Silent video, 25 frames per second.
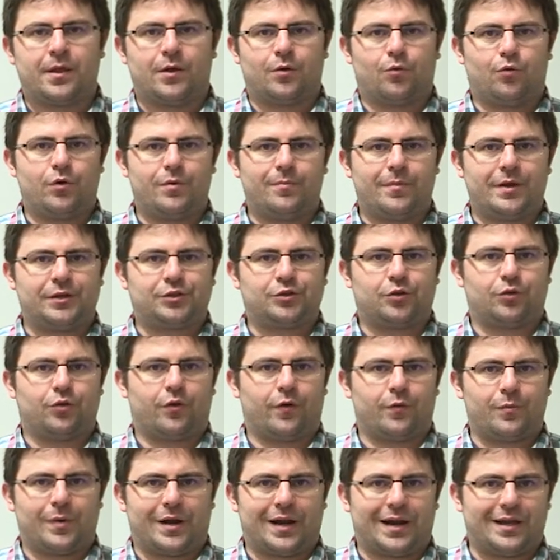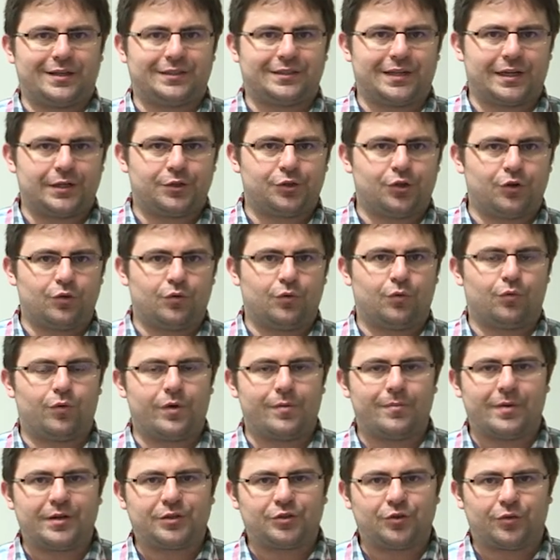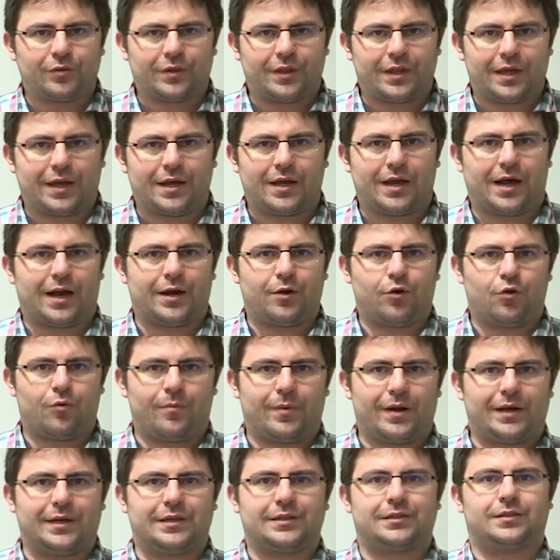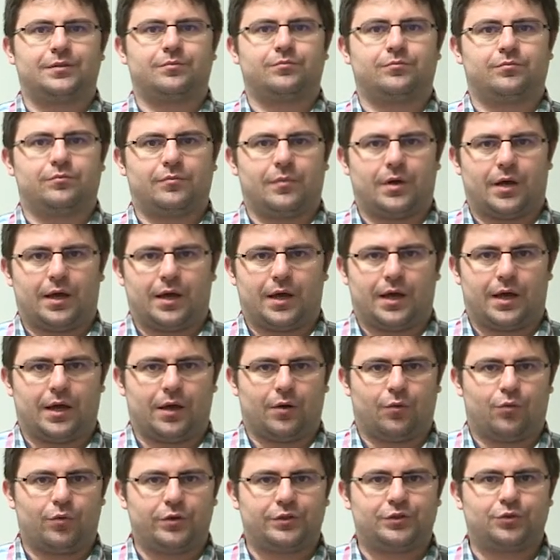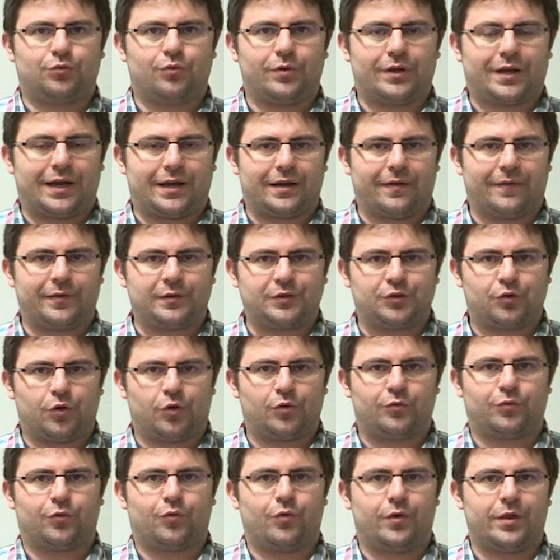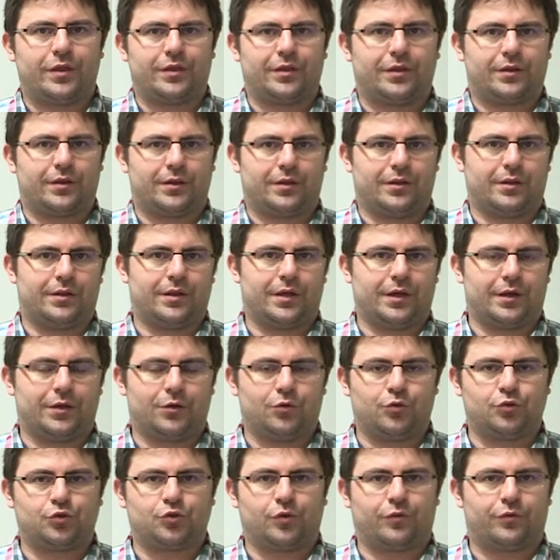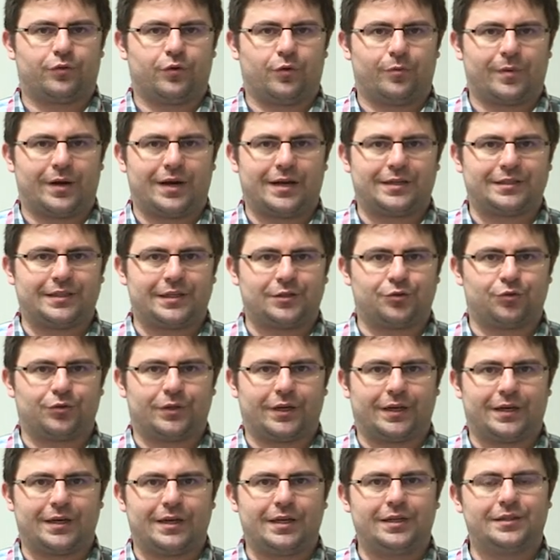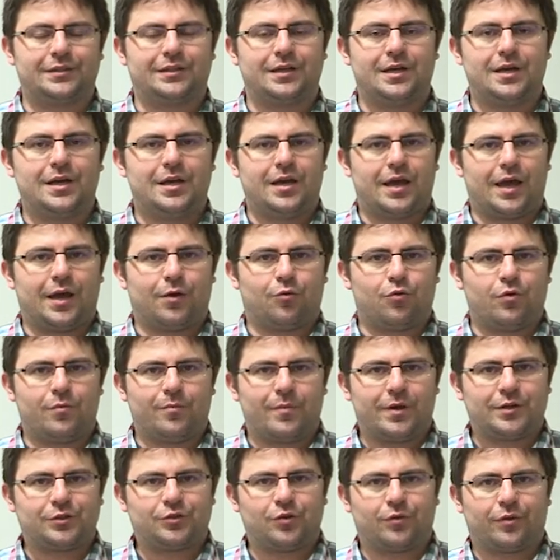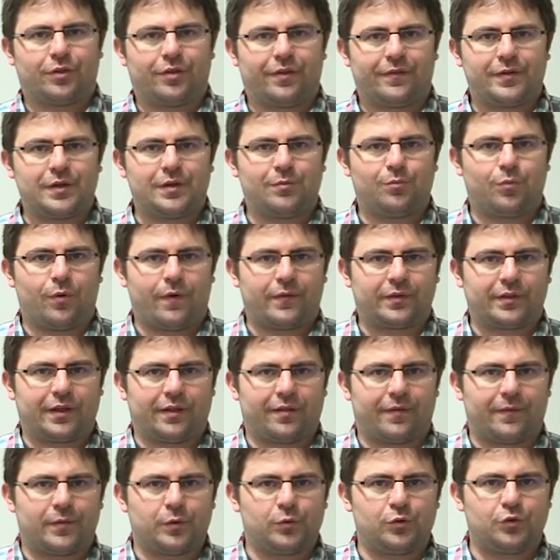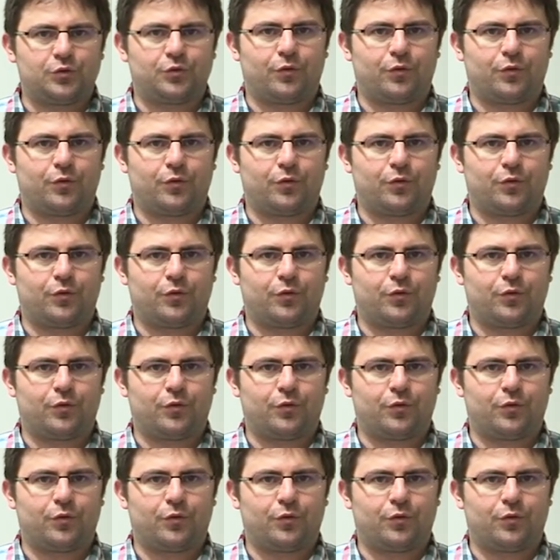We mentioned normalization, we mentioned the anomalies uh, which we can resolve with the use of normalization techniques, and we mentioned three important rules